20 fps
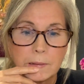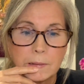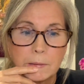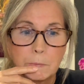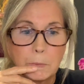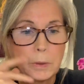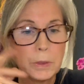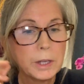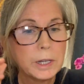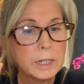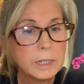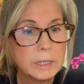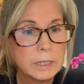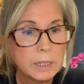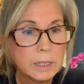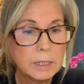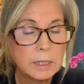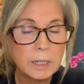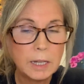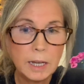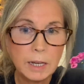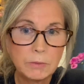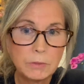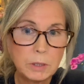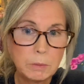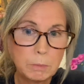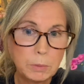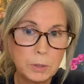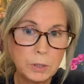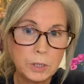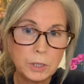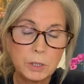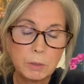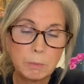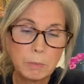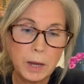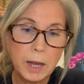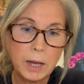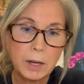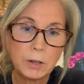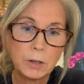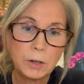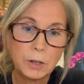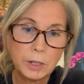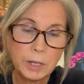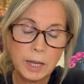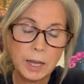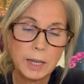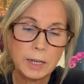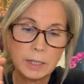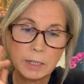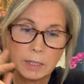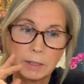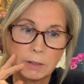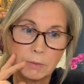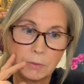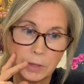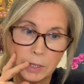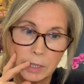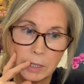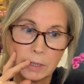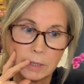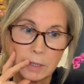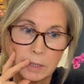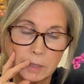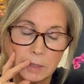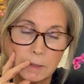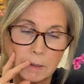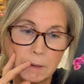but that he didn't have to push back on any of these.